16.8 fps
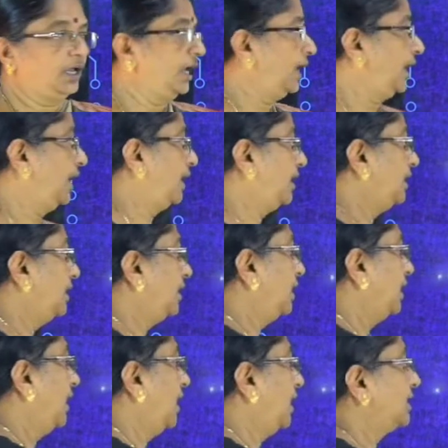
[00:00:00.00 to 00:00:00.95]
And
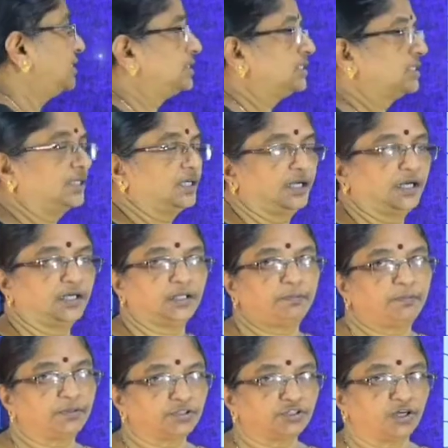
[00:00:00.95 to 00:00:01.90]
as seen in the
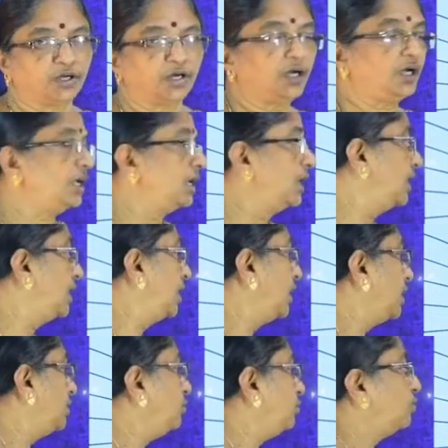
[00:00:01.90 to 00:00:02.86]
picture,
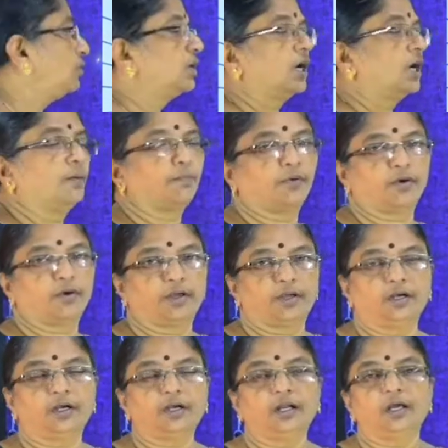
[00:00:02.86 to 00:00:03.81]
neutral
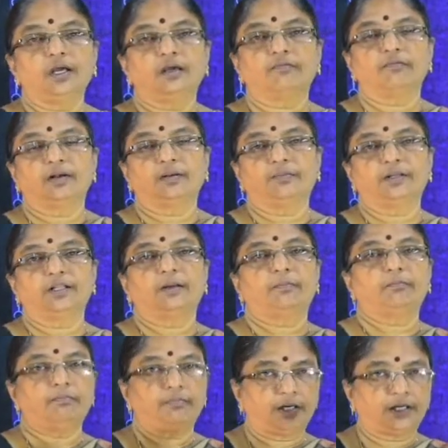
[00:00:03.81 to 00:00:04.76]
point will be the
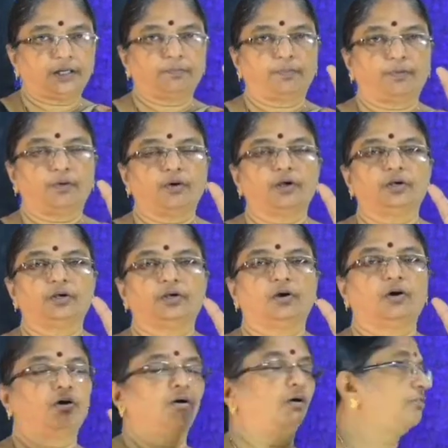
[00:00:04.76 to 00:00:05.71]
midpoint
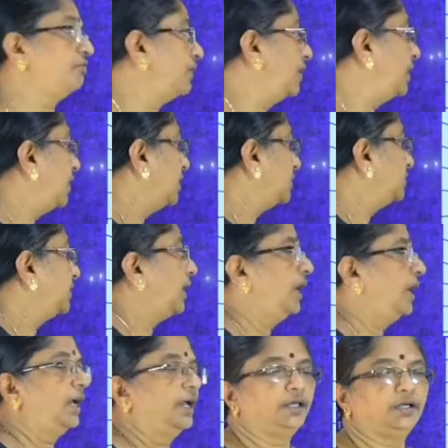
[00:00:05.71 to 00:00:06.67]
of the
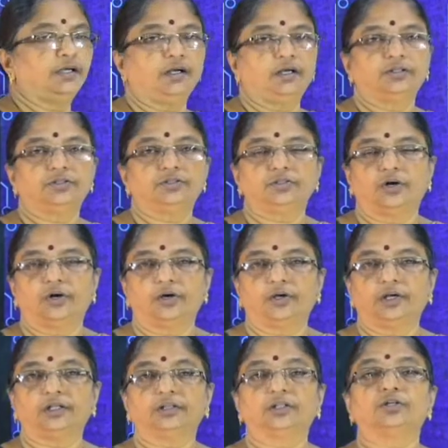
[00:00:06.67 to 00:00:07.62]
line
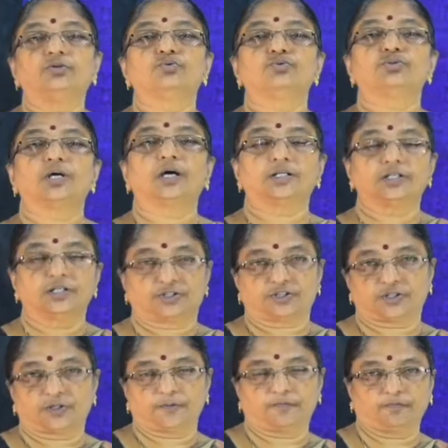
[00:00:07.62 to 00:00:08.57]
joining the two charges.